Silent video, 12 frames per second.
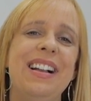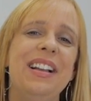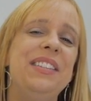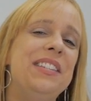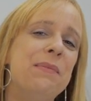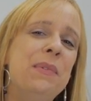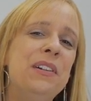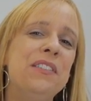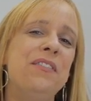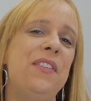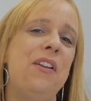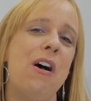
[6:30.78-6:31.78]
A similar
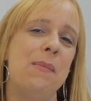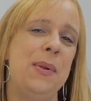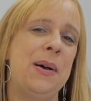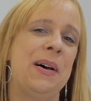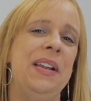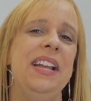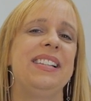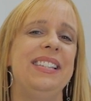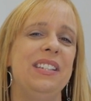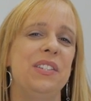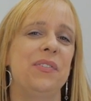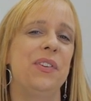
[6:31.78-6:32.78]
phenomenon
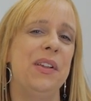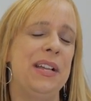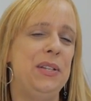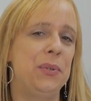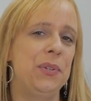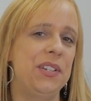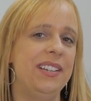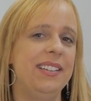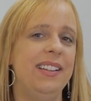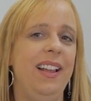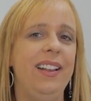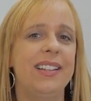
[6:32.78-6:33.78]
exists for nitrogen,
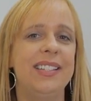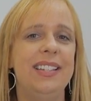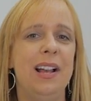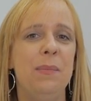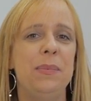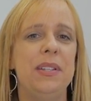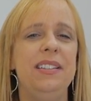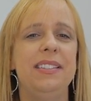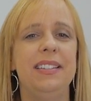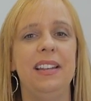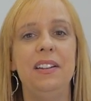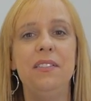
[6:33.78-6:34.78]
except
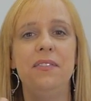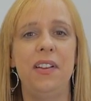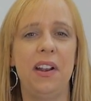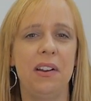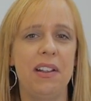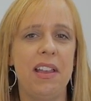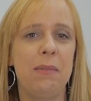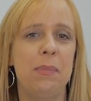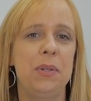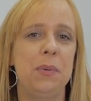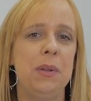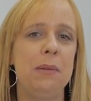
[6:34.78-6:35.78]
instead of varying
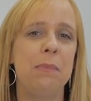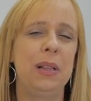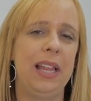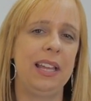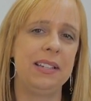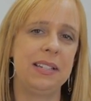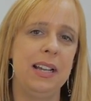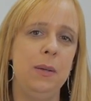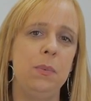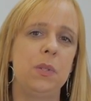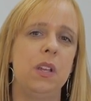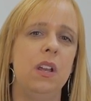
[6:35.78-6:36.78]
between plant
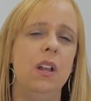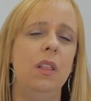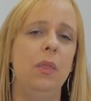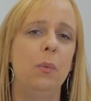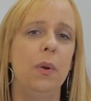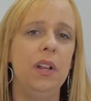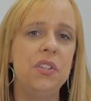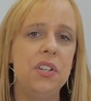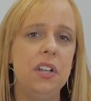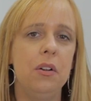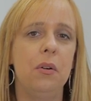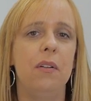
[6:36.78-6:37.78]
types, the
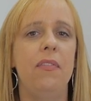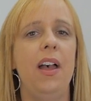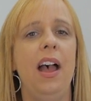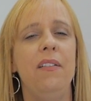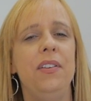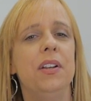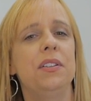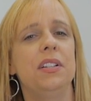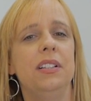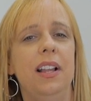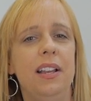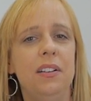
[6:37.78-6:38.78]
ratio of the heavier
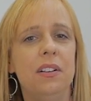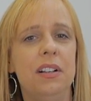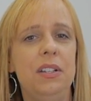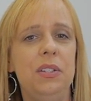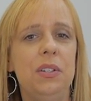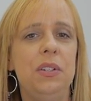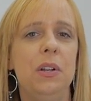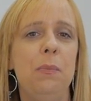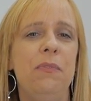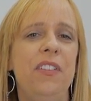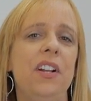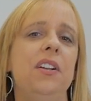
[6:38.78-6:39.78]
to lighter
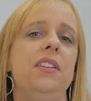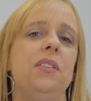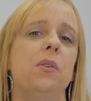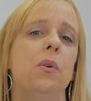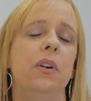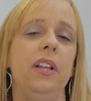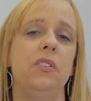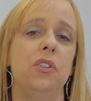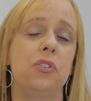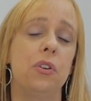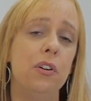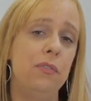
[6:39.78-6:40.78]
isotope varies according to
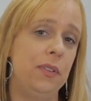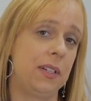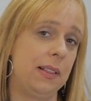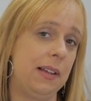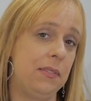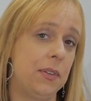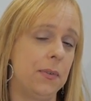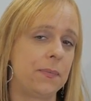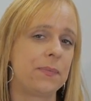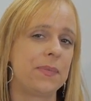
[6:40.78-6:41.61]
trophic level.